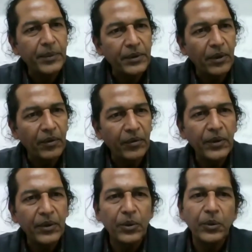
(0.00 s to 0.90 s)
is often
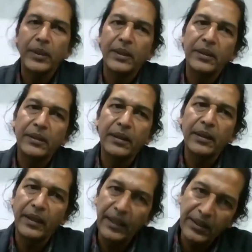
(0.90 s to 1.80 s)
to do with
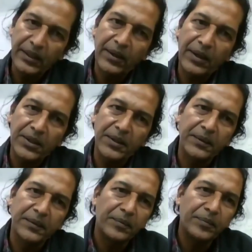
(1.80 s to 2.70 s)
regeneration.
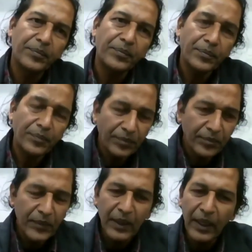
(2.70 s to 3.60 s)

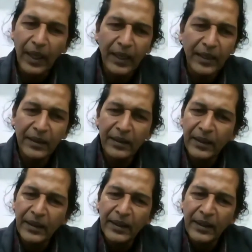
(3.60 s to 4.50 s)
And
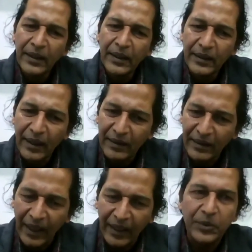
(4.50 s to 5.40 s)
there's an
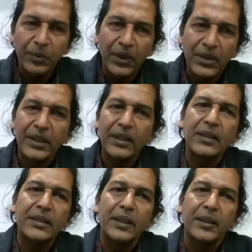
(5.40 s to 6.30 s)
anthropological
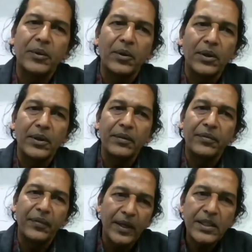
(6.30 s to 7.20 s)
term called
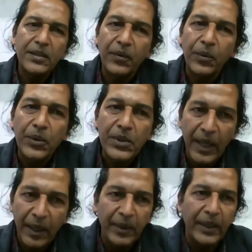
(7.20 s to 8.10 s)
first fruit
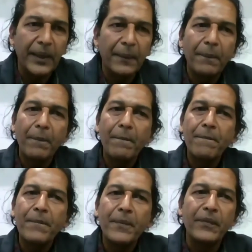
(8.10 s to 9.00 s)
ceremony,
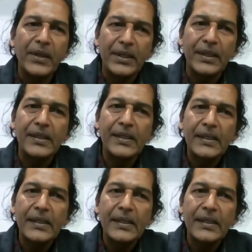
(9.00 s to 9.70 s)
which is